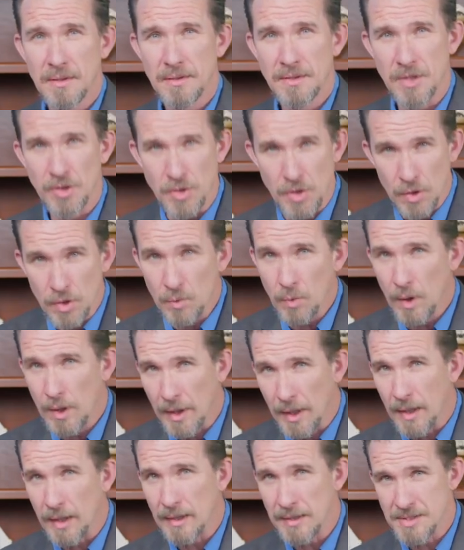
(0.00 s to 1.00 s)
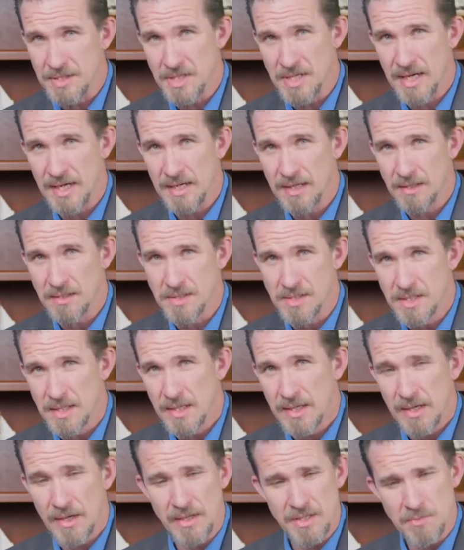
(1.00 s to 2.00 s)
to do what God says?
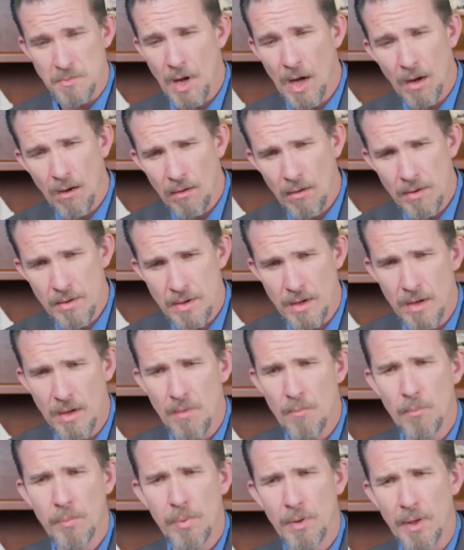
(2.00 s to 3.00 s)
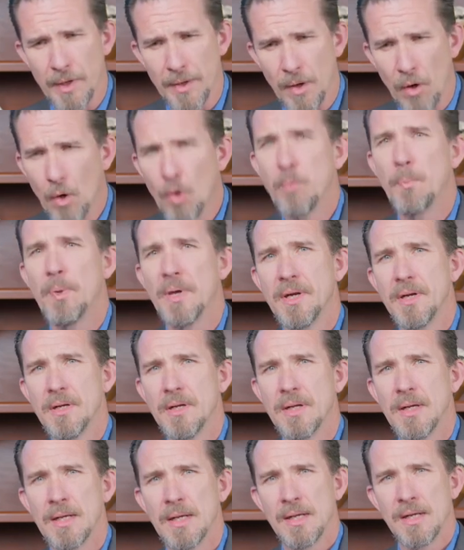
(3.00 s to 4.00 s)
Is my heart humble and
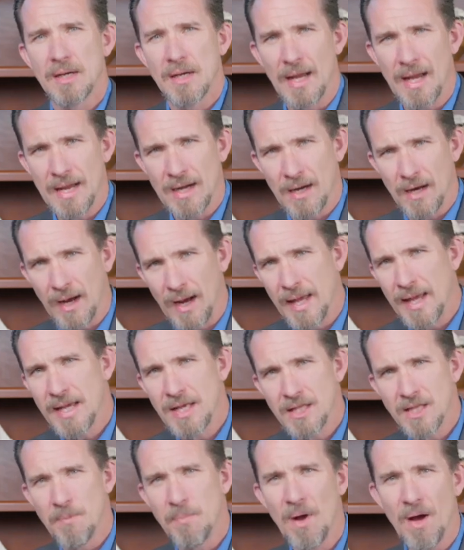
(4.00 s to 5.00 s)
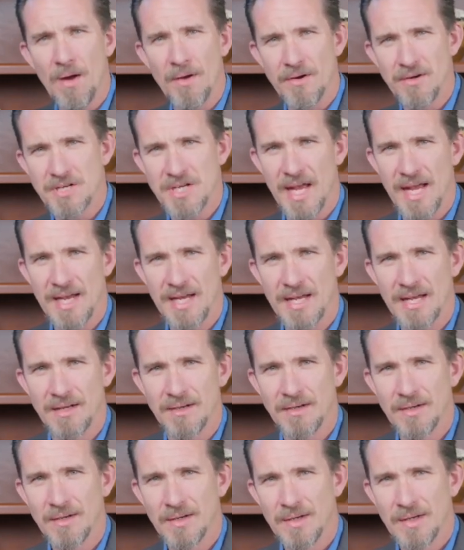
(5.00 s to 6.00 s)
open like clay in the potter's
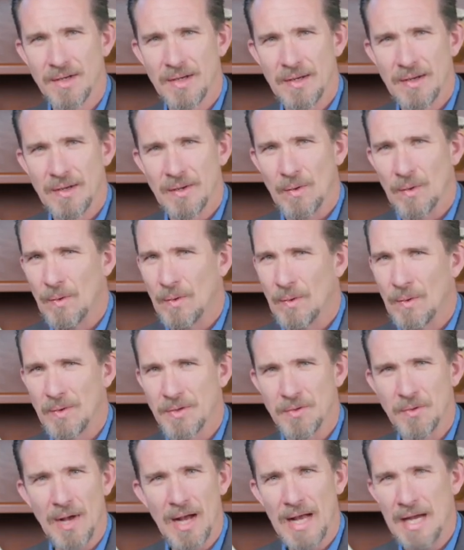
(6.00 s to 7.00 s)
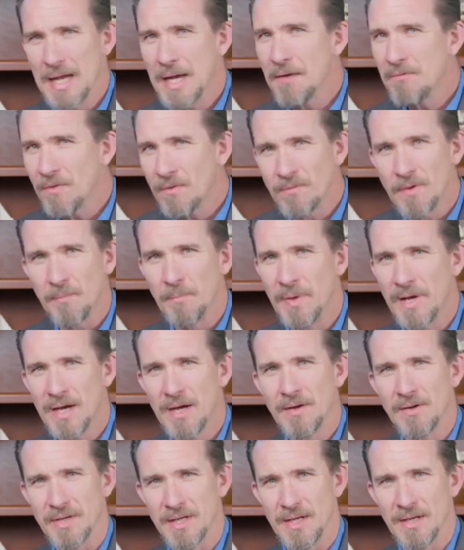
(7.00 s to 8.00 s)
hand? Or do I have a
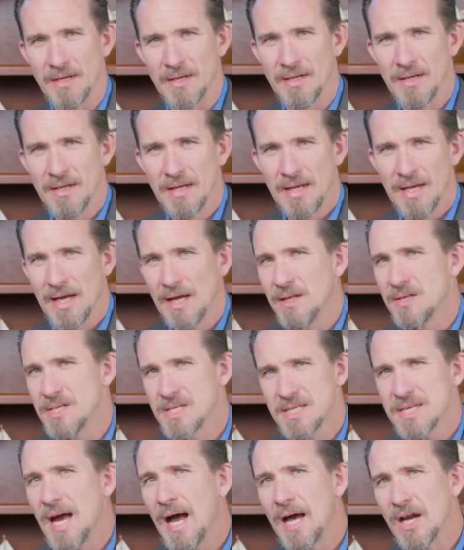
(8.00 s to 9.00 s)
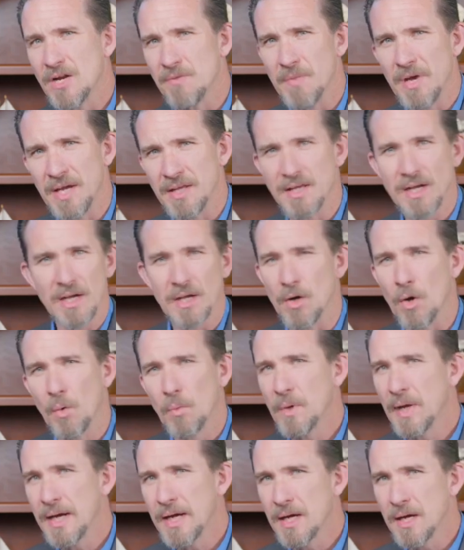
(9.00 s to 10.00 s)
rebellion inside of me that can
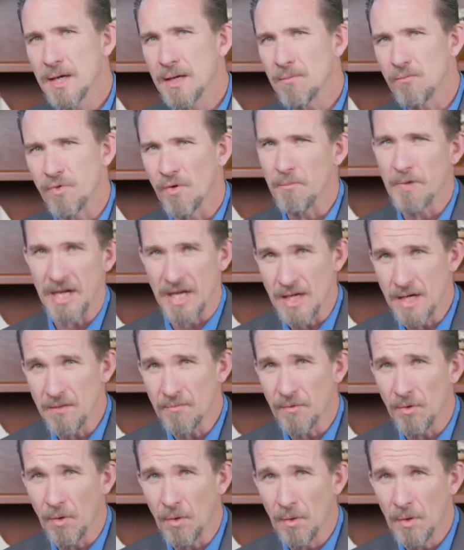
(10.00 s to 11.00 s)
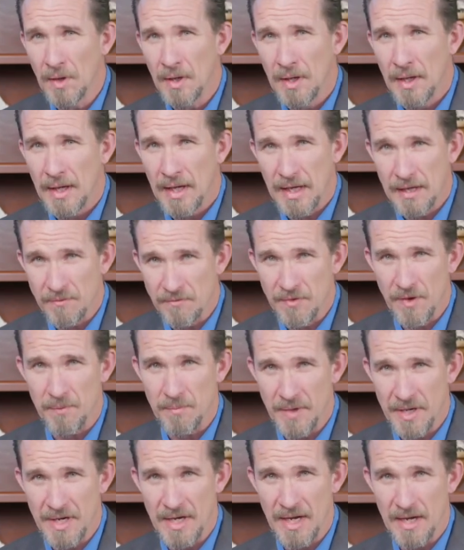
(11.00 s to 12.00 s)
only come from evil and
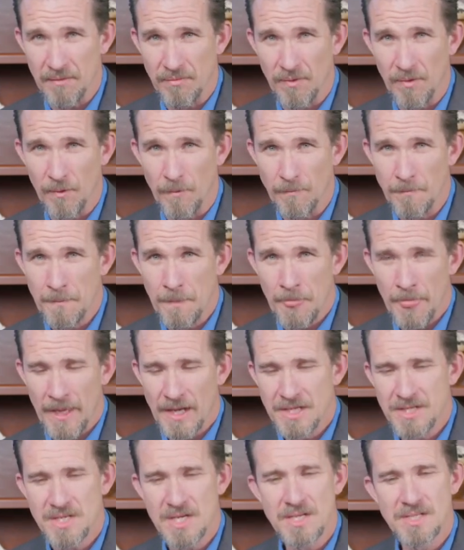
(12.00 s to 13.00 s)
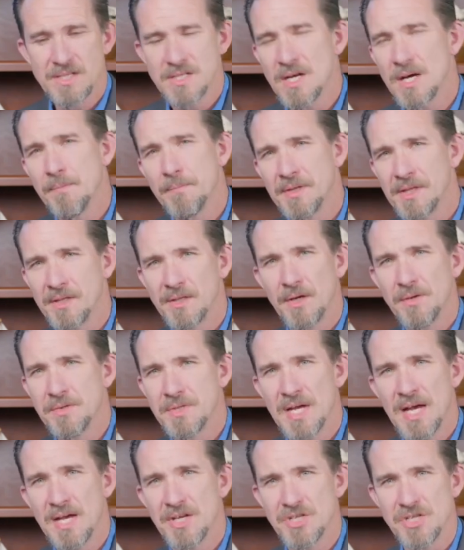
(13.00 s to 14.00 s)
from the devil? You see, some in the New
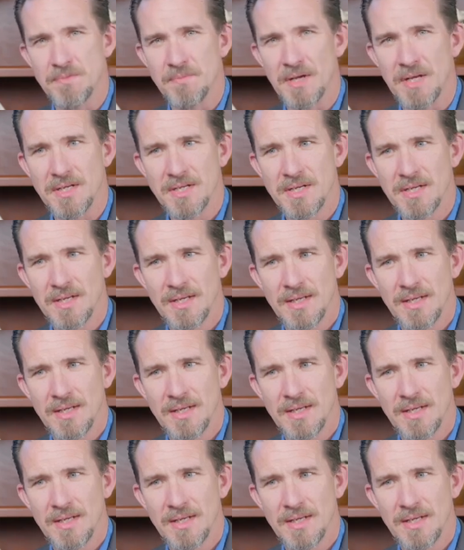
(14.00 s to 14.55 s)
Testament